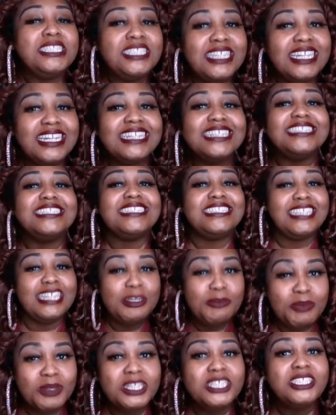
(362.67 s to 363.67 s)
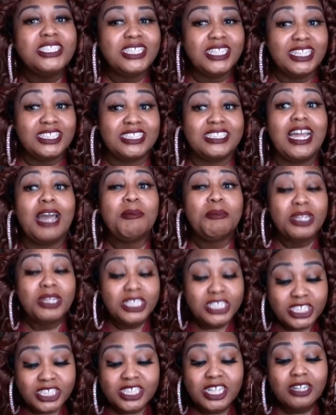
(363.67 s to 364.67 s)
dig deep into this, and I'm going to
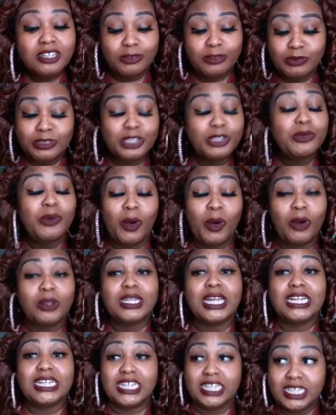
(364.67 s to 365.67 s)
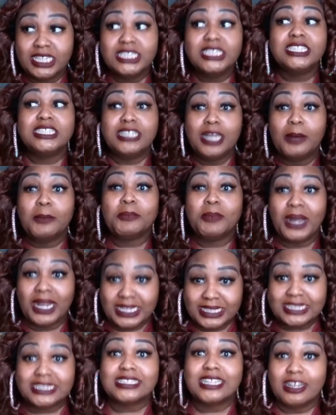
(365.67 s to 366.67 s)
share with you all like step by
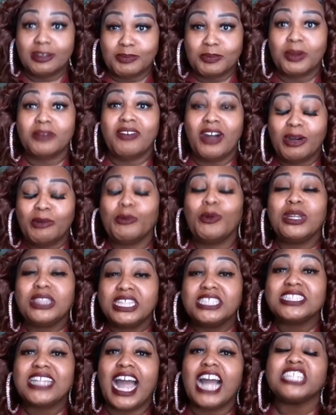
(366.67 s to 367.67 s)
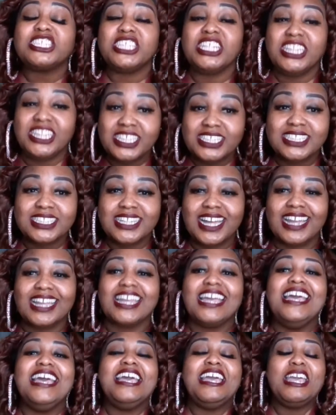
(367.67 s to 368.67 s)
step of what this actually looks like
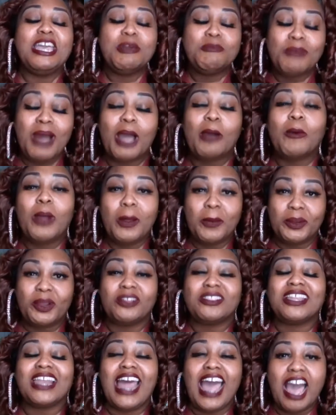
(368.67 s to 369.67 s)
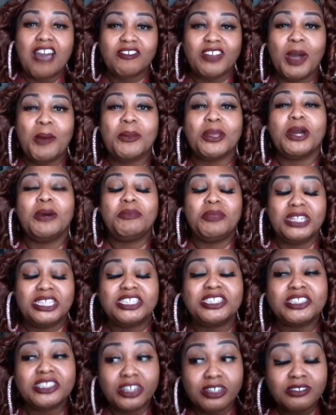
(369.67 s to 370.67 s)
in my webinar that I have coming up
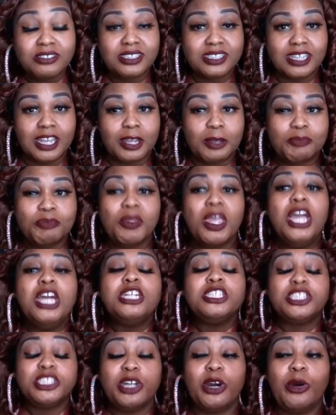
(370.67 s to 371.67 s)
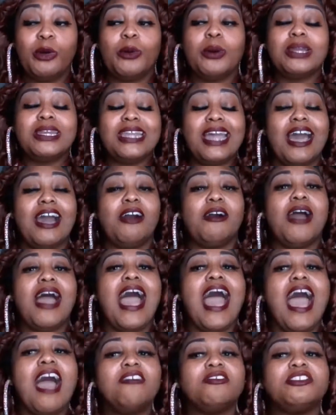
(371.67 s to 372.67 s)
this Thursday. So now,
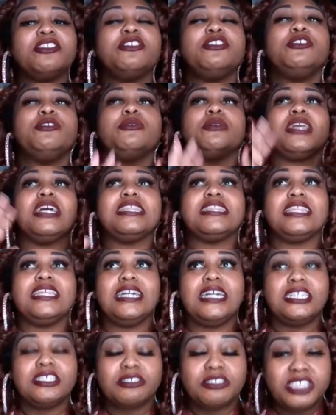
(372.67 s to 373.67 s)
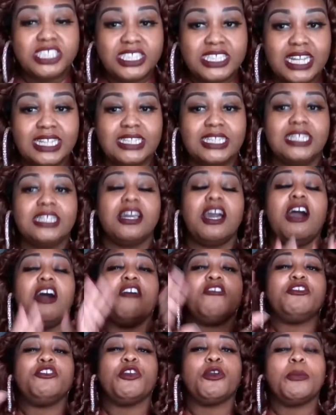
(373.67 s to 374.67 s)
after you get the understanding
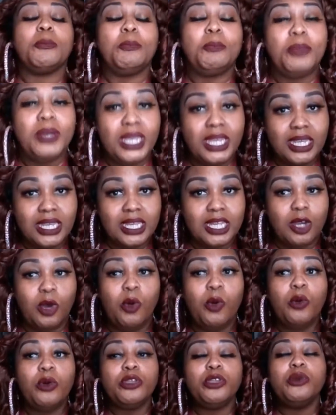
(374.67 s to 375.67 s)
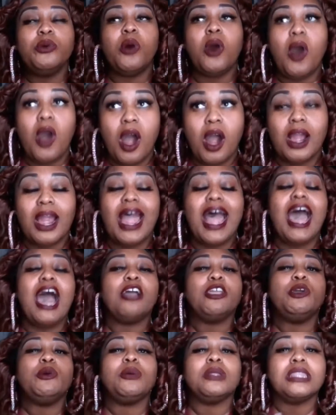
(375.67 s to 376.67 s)
of your being, who you are, how
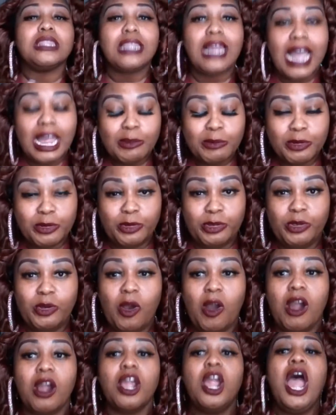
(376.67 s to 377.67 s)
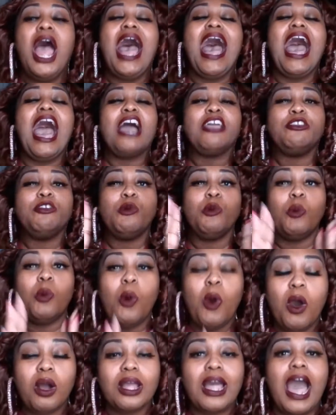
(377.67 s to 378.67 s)
you align with who you are, how you
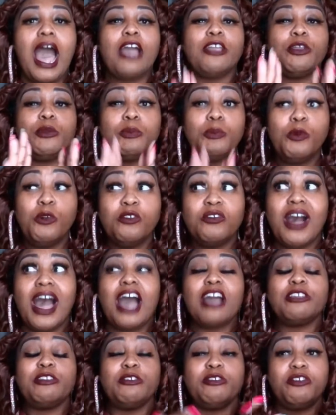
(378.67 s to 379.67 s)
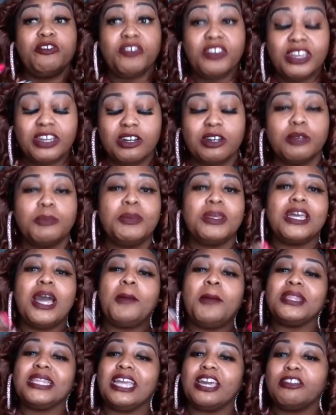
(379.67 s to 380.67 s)
walk, how you move, how you feel,
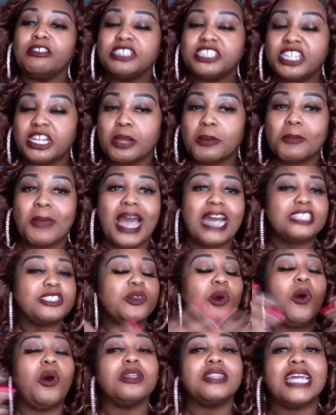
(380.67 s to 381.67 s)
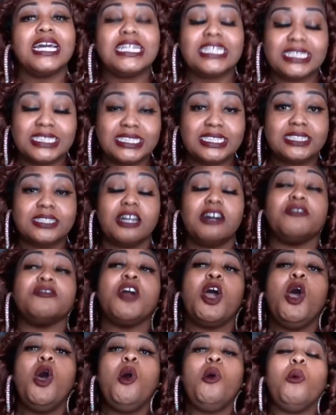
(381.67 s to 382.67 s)
becoming the energetic match, all that good stuff.
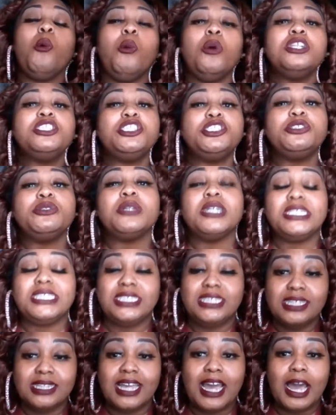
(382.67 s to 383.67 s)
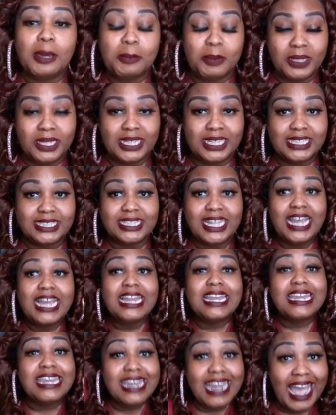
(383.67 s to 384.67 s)
Once you get to that place,
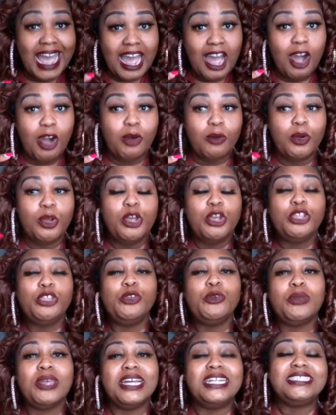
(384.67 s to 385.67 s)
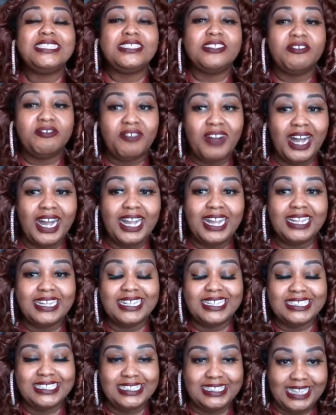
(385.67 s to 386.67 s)
now you get
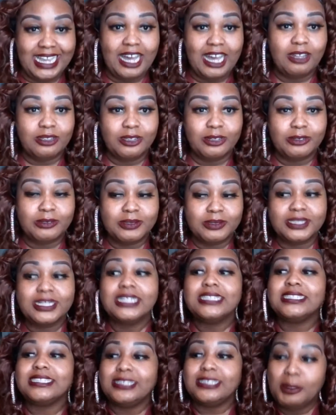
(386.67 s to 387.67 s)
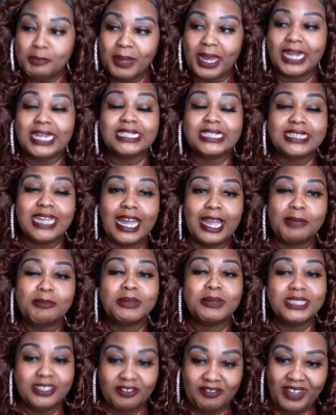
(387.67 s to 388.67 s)
divine downloads. Somebody type
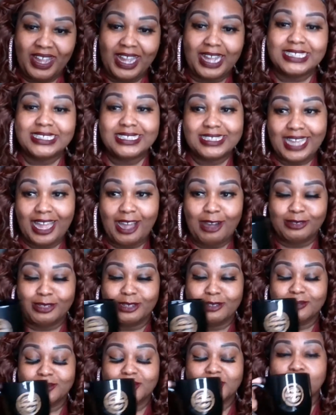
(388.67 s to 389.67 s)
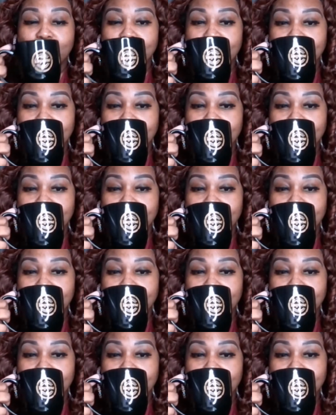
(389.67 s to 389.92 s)
divine downloads